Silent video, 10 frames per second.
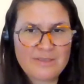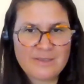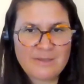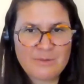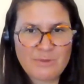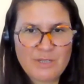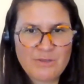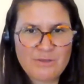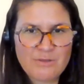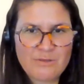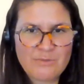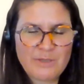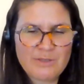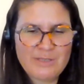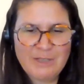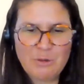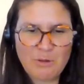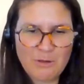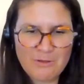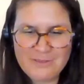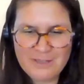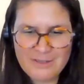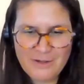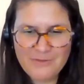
this situation because I know all of the